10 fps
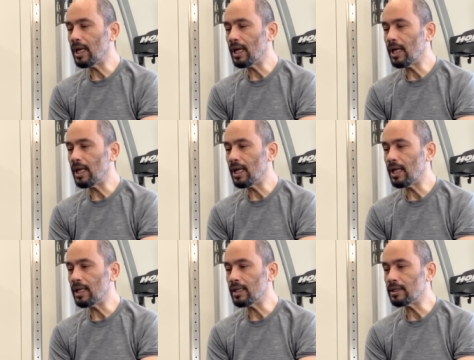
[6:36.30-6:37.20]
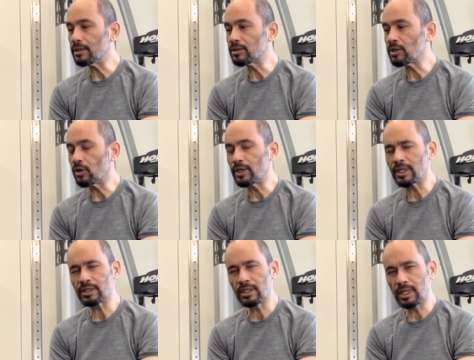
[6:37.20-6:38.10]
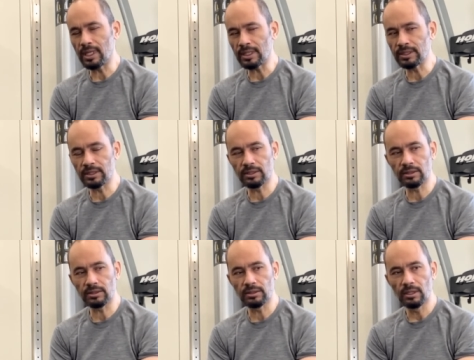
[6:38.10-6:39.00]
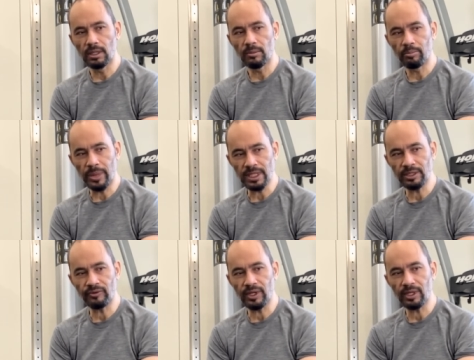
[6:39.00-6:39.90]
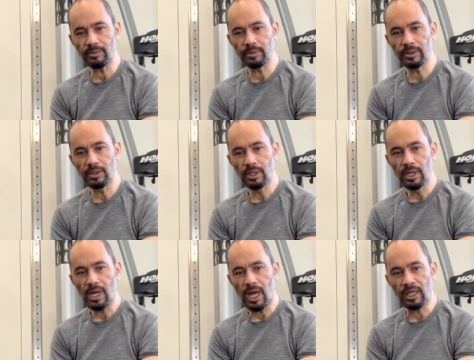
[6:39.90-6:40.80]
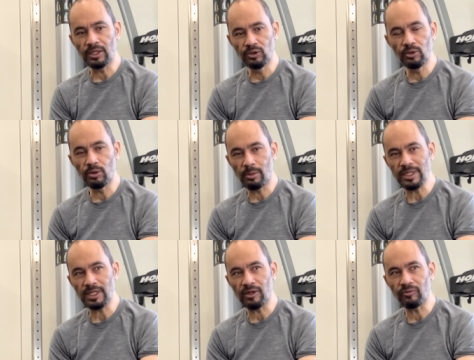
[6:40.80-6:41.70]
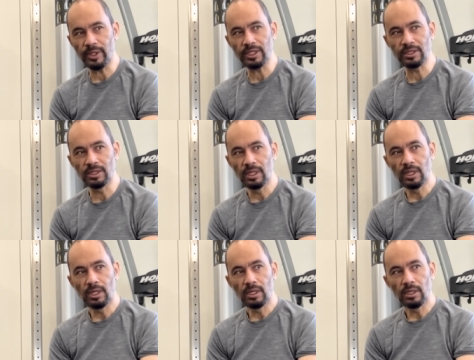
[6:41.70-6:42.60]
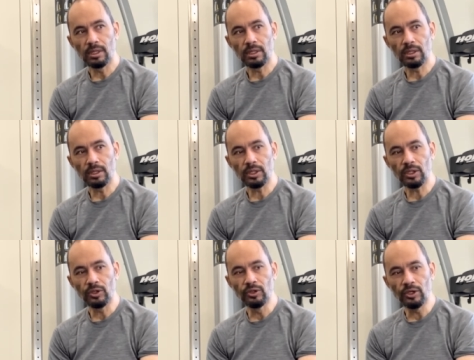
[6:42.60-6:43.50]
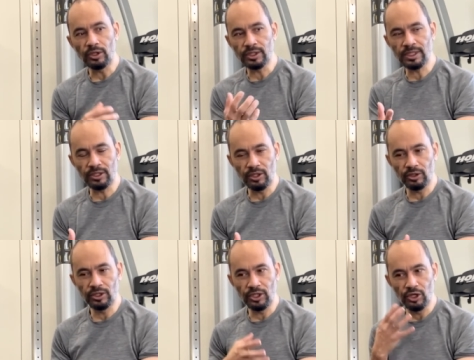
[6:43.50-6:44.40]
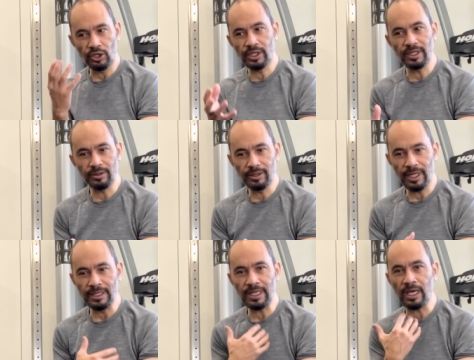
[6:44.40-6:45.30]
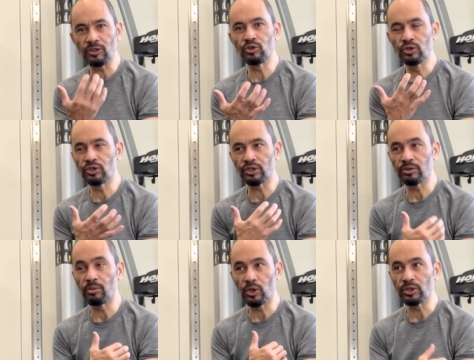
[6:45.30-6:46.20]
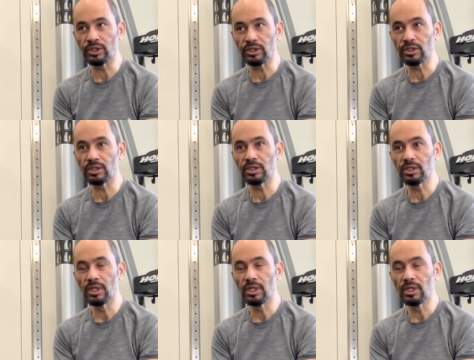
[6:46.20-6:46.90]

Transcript: and so there's less passive help. I can do more myself, but you do notice you're not getting taken through certain motions,